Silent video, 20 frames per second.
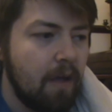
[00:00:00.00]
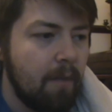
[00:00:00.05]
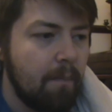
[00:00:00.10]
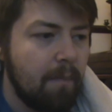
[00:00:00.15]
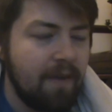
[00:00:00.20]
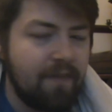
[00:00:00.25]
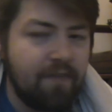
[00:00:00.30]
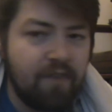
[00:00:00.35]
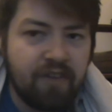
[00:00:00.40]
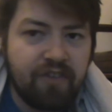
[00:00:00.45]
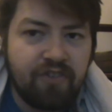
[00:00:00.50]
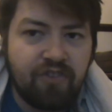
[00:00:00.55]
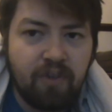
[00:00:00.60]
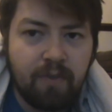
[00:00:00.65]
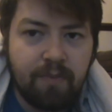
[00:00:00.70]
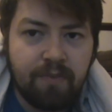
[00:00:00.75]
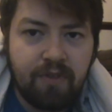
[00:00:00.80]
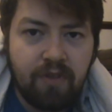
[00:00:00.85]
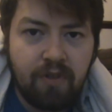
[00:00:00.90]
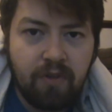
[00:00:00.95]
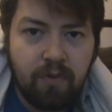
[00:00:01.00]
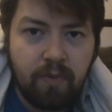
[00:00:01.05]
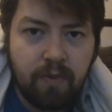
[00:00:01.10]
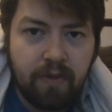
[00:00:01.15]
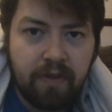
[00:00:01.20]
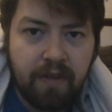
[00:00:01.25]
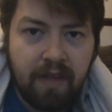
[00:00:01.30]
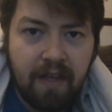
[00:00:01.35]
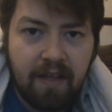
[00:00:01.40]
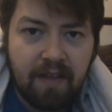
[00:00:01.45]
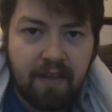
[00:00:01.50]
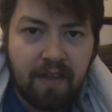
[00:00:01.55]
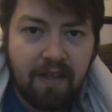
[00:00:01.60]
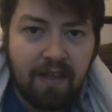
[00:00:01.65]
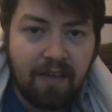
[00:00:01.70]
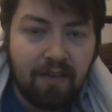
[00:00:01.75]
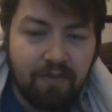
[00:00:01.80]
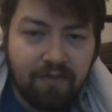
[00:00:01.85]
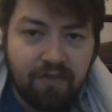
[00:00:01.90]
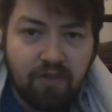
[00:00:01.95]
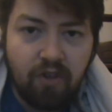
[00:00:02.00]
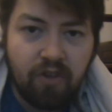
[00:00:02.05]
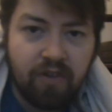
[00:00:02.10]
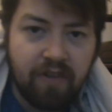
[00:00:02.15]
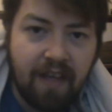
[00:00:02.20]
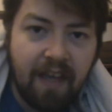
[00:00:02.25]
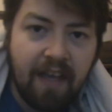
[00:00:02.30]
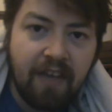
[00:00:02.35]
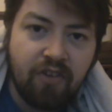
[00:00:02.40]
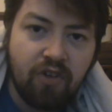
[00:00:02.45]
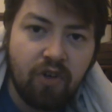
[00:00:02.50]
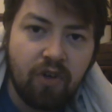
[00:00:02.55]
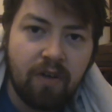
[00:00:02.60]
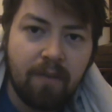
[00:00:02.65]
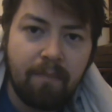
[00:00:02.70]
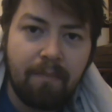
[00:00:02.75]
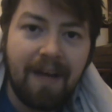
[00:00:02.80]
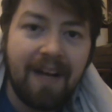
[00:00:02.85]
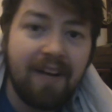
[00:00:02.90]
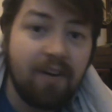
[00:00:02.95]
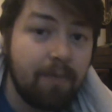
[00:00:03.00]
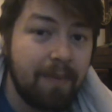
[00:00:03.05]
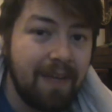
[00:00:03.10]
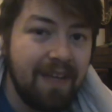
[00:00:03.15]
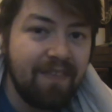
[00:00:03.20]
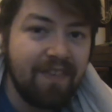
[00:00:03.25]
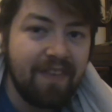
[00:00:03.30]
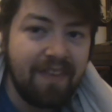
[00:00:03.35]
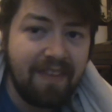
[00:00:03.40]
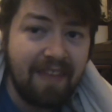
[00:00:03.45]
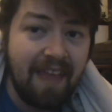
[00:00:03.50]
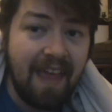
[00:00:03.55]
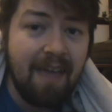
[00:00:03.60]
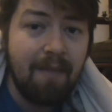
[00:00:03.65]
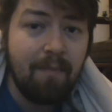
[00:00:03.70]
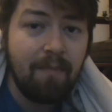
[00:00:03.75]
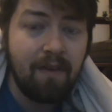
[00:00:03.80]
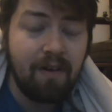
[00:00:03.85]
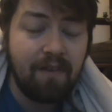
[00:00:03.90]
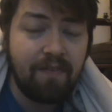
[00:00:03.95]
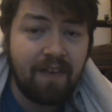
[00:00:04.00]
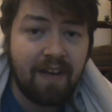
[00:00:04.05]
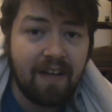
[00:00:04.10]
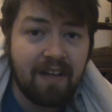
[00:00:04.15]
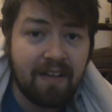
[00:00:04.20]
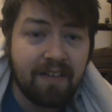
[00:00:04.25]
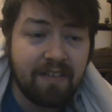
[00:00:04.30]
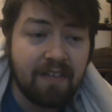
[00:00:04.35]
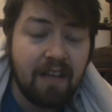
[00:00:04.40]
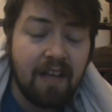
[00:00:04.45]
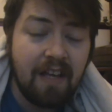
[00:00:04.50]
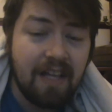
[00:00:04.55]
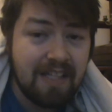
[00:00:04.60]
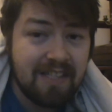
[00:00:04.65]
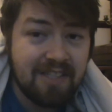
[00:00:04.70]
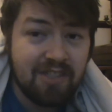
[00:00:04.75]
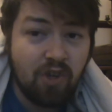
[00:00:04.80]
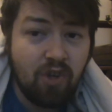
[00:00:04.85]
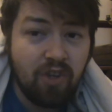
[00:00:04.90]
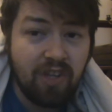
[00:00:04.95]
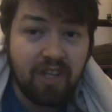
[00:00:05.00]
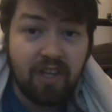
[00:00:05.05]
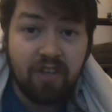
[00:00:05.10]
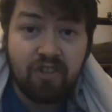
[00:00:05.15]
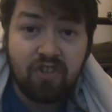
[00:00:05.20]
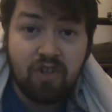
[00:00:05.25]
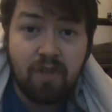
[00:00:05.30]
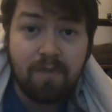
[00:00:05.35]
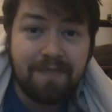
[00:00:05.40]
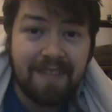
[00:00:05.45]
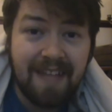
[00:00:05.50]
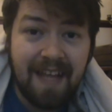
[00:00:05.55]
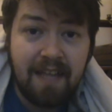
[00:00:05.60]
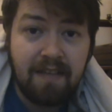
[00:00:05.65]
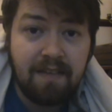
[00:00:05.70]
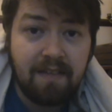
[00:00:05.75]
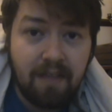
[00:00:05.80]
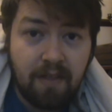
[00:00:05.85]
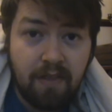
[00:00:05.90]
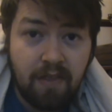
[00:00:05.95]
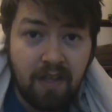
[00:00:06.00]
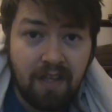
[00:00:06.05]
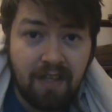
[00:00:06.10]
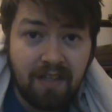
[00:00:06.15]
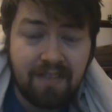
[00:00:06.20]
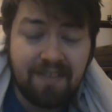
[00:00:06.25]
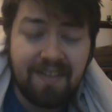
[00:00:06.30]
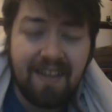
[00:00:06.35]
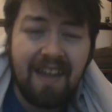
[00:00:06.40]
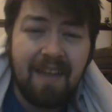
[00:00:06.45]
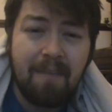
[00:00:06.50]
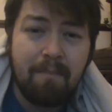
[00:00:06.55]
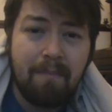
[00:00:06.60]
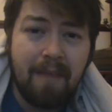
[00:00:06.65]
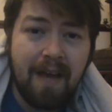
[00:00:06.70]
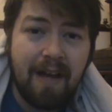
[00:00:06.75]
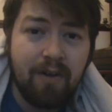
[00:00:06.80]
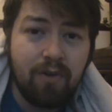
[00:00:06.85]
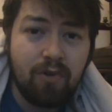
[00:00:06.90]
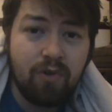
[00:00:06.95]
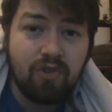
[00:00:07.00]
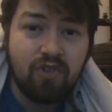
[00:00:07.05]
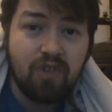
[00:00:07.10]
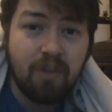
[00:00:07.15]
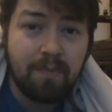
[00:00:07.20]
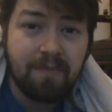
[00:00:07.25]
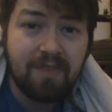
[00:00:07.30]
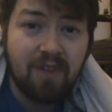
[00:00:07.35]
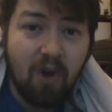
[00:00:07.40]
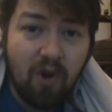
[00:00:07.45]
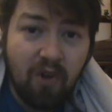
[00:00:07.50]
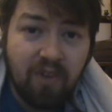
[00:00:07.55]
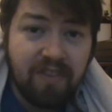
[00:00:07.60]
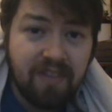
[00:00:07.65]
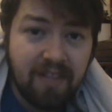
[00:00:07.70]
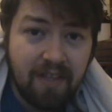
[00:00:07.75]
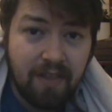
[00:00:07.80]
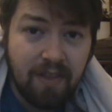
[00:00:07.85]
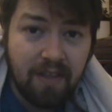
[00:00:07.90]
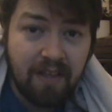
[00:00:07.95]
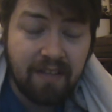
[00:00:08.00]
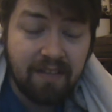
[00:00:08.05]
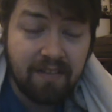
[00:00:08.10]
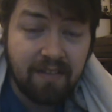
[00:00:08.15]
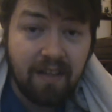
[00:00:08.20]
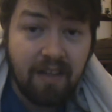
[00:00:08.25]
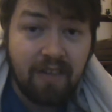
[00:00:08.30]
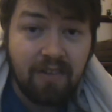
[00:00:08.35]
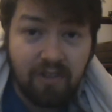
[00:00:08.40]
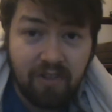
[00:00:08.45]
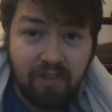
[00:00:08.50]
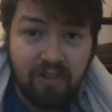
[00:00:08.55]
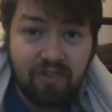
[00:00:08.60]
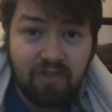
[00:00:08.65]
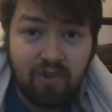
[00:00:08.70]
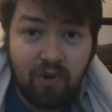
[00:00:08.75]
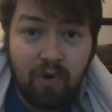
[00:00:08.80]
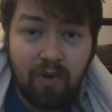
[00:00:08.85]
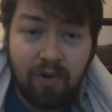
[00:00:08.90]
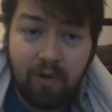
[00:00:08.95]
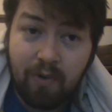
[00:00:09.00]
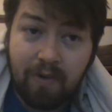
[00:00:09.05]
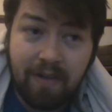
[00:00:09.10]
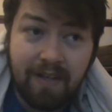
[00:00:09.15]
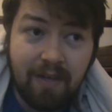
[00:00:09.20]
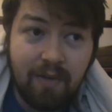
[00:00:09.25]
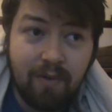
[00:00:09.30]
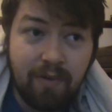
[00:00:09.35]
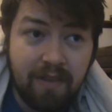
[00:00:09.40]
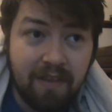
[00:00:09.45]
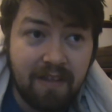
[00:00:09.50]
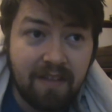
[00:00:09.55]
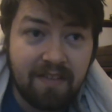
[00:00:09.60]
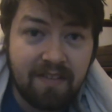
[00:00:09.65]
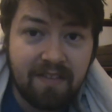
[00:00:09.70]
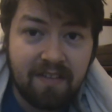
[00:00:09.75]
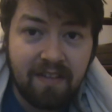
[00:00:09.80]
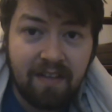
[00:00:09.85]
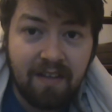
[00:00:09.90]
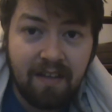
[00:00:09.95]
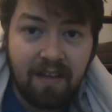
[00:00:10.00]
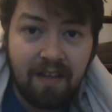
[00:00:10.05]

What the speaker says: My first jump to was thinking of Sonic the Hedgehog and Mario, but even them are violent. Sonic jumps into things, Mario jumps onto things to destroy or kill things.